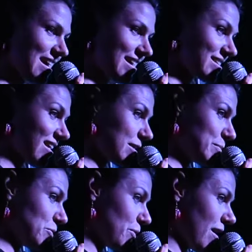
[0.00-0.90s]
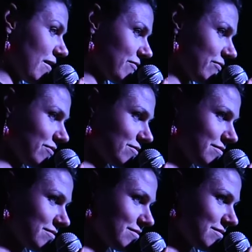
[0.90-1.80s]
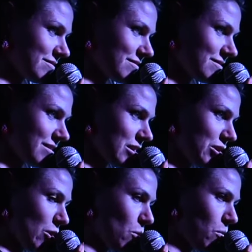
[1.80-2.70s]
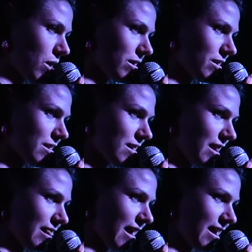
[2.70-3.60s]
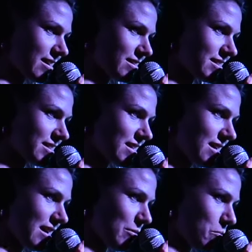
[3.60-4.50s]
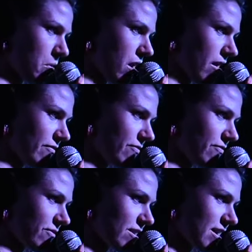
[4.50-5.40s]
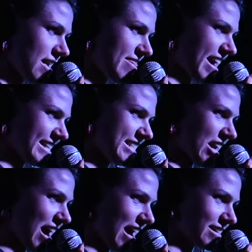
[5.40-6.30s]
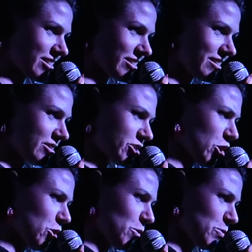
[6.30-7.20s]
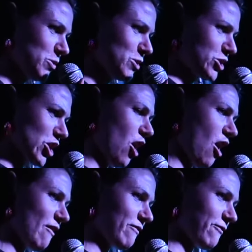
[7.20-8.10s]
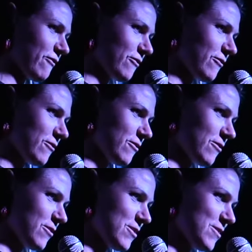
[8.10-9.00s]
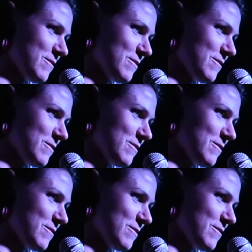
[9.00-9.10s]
It's gotta be rough. No one likes a muff that talks too tough.